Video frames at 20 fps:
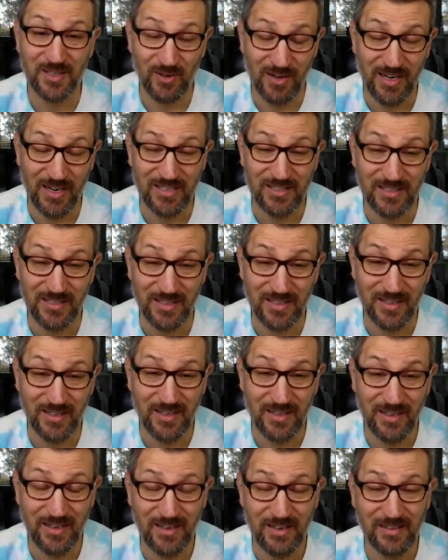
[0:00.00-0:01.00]
Gracie.
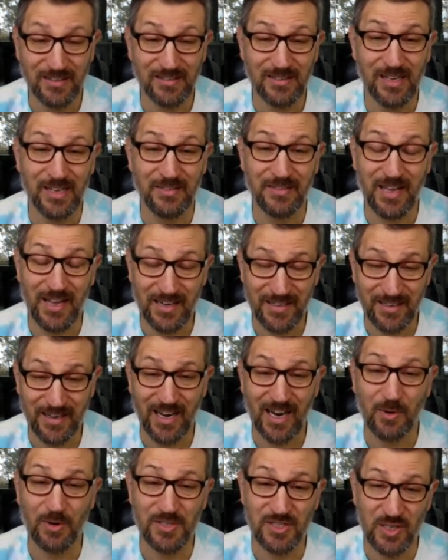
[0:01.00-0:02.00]
And that
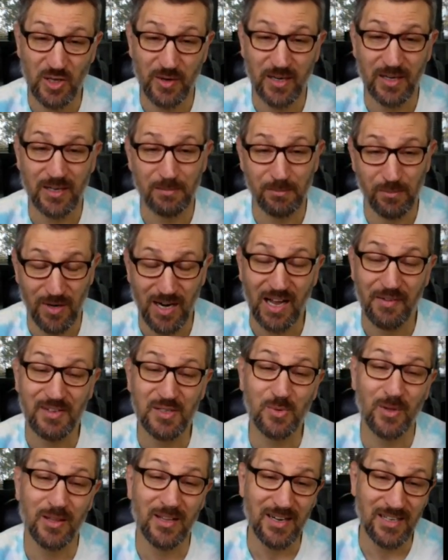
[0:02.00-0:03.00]
guy was doing privates
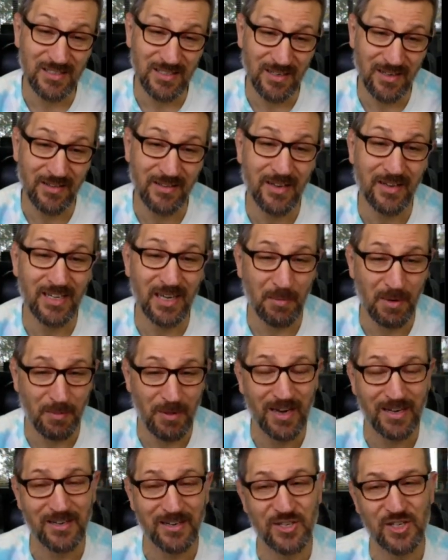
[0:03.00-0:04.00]
with Rickson and then coming
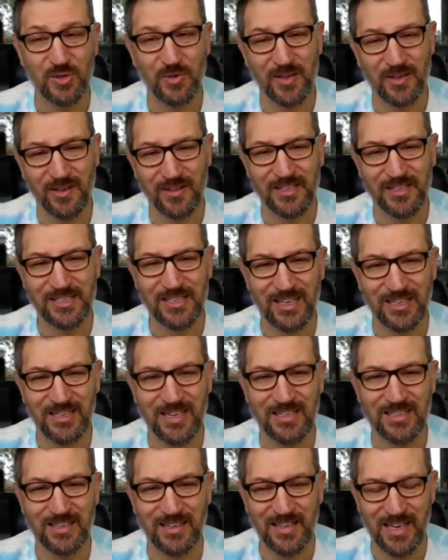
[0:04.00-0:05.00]
back and showing all the
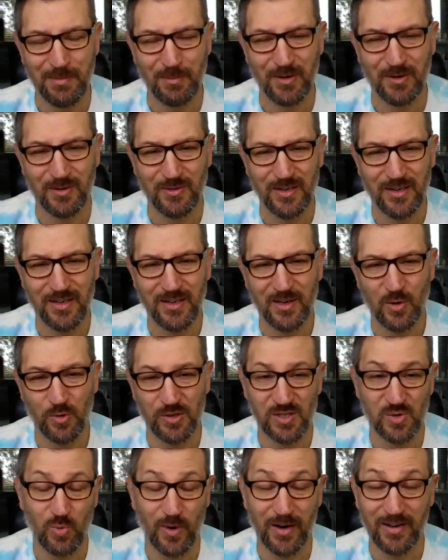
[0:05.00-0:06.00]
technique to Kimo, which
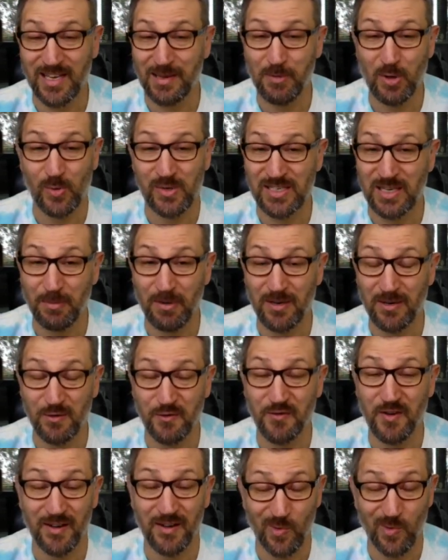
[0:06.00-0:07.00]
is why Kimo was able to do
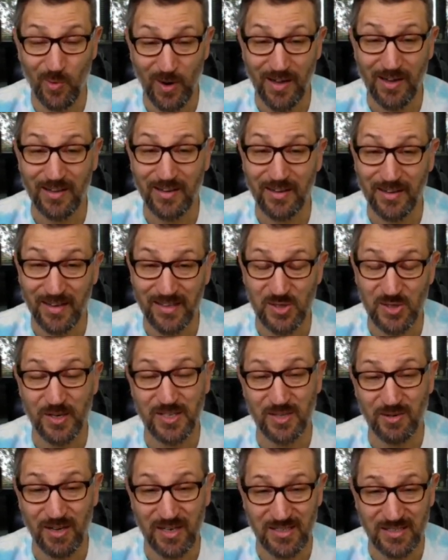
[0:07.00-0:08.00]
fairly well against
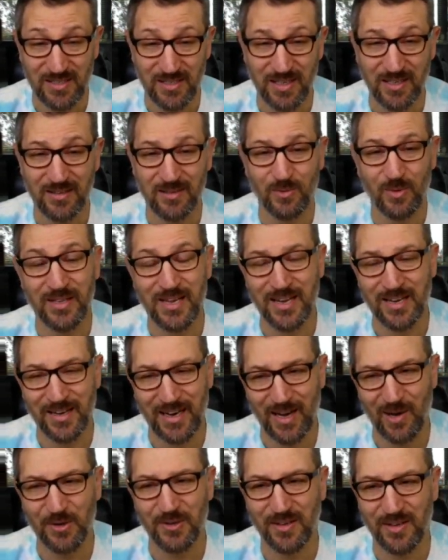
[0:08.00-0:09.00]
Royce Gracie and when they
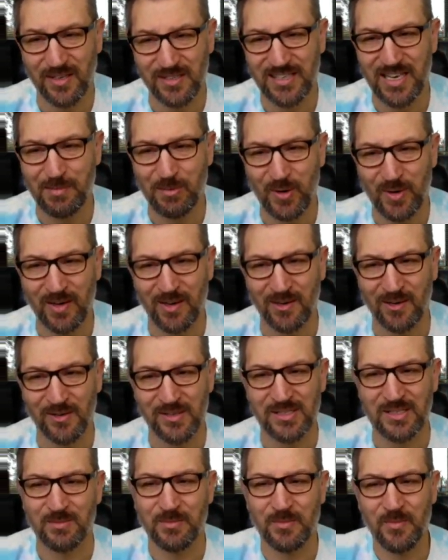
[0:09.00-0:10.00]
encountered, because Kimo had learned
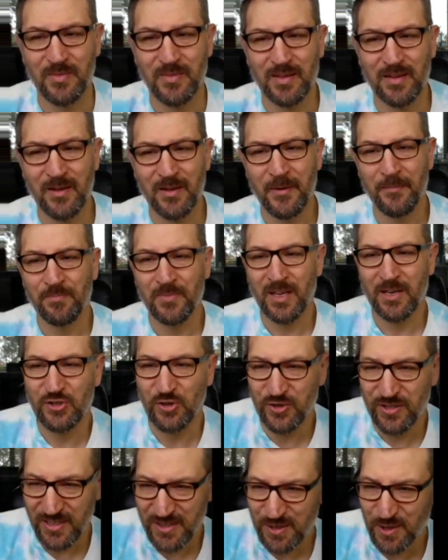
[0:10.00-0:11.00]
some
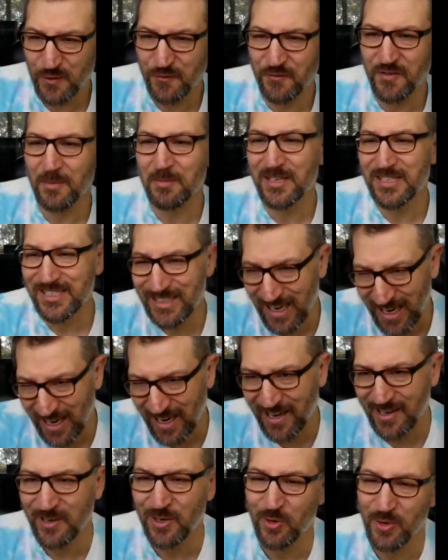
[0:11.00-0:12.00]
jiu-jitsu from this
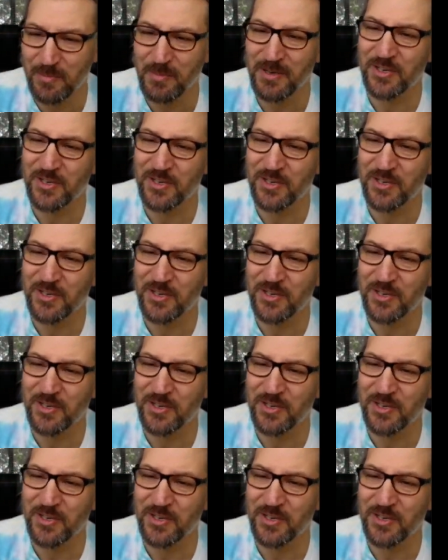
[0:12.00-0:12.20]
guy who had been